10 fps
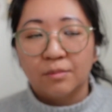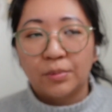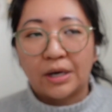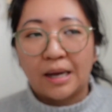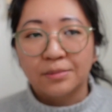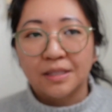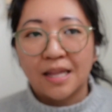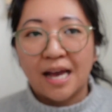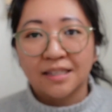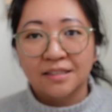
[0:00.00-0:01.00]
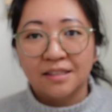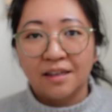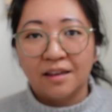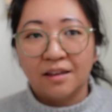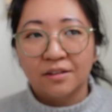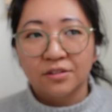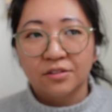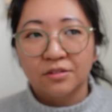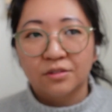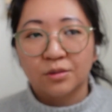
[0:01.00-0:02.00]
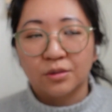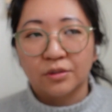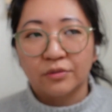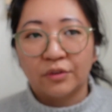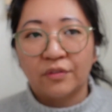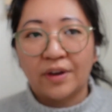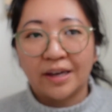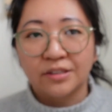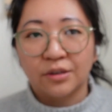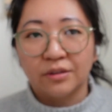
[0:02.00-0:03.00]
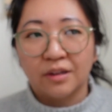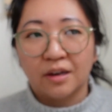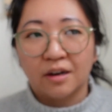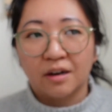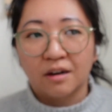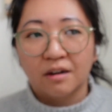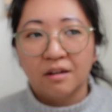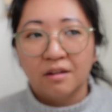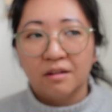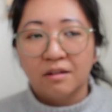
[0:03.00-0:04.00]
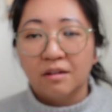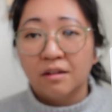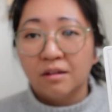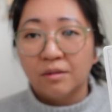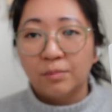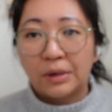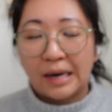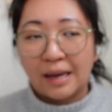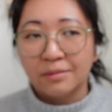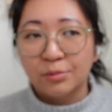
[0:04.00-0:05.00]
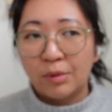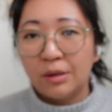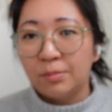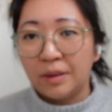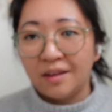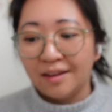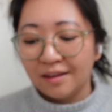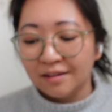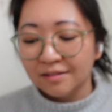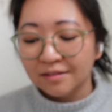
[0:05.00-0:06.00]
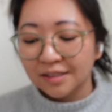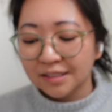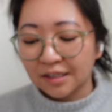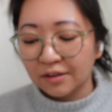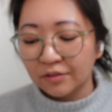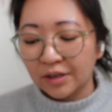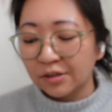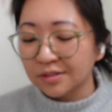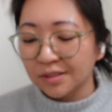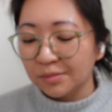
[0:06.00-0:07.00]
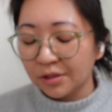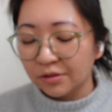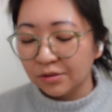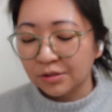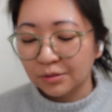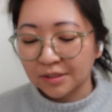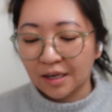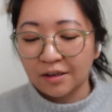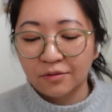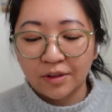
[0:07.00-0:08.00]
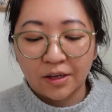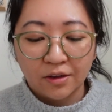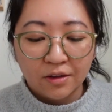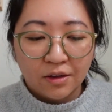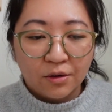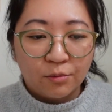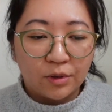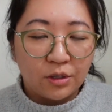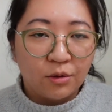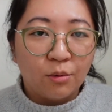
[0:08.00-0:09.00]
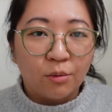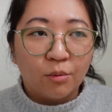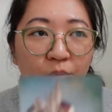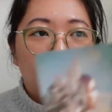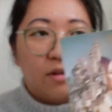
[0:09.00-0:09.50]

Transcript: perhaps lasting sort of effect on their perhaps well-being is kind of how it's coming through so it's kind of like when you